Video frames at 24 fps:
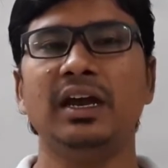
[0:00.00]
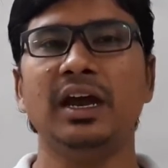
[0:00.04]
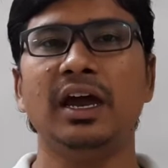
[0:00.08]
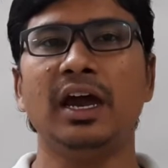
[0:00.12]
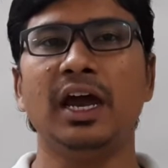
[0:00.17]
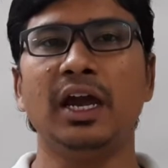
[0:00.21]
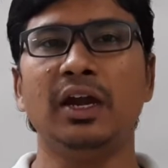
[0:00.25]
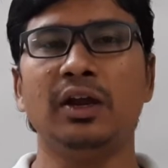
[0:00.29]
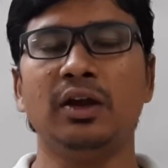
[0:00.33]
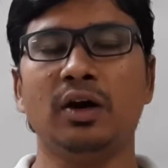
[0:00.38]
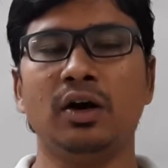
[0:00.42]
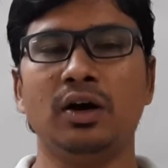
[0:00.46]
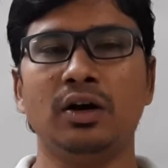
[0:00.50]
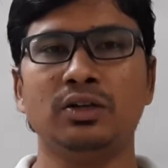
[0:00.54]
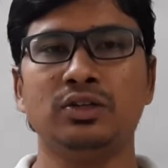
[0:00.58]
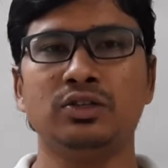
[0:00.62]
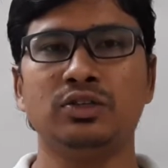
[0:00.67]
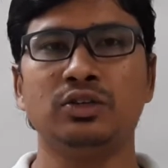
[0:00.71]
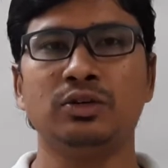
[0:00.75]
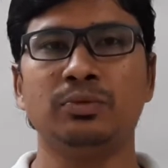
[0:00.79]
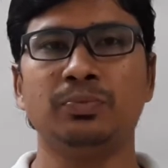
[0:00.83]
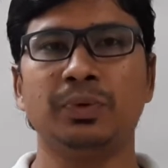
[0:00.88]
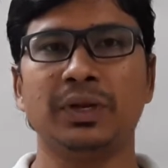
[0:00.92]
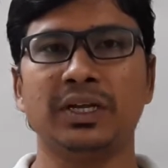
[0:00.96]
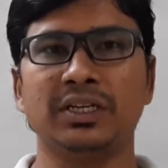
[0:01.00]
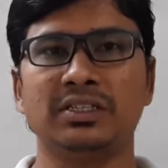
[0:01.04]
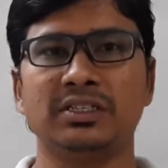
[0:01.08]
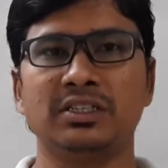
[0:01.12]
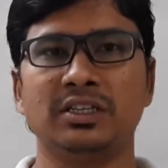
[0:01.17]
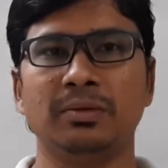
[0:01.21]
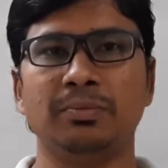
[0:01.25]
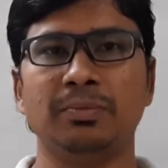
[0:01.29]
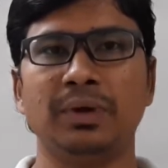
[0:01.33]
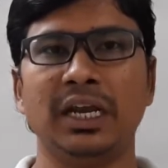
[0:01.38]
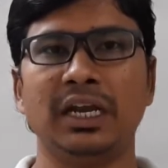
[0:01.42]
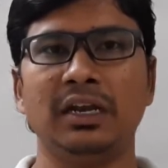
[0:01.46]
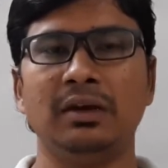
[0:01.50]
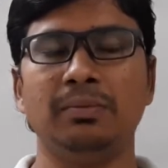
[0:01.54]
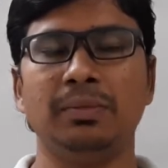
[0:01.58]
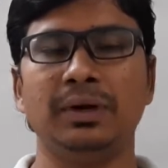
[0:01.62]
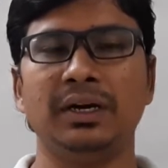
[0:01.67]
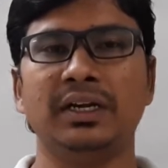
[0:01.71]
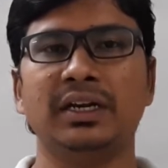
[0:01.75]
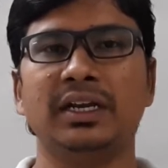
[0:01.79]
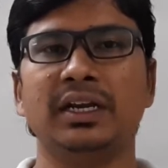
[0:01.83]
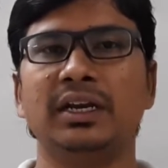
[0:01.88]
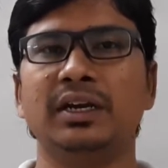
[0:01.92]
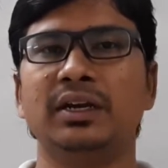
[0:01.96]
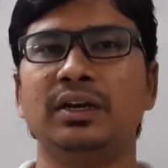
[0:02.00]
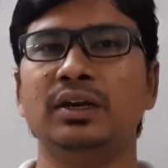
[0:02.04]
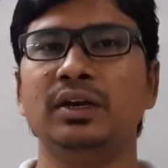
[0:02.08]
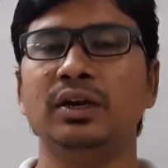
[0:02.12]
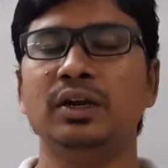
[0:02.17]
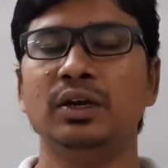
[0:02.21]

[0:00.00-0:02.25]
and also press the bell button